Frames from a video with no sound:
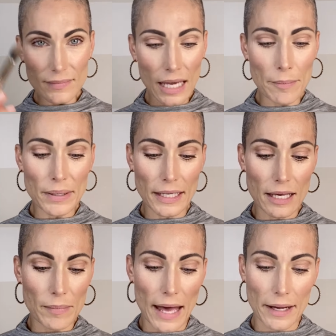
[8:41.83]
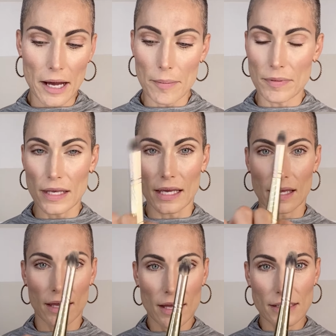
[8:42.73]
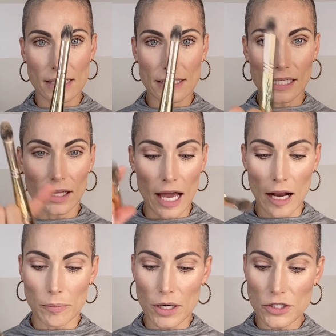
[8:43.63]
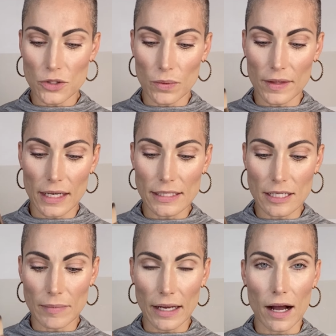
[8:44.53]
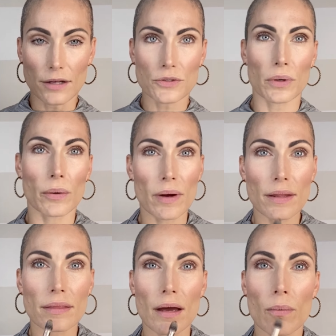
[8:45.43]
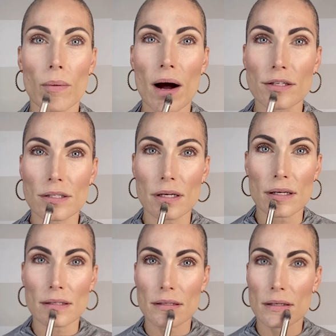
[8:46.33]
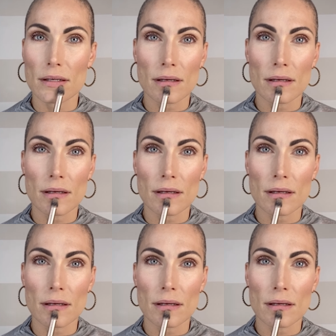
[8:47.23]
I'm picking back up the Detail Hack brush, the one that I did my contouring with. Now we'll watch this.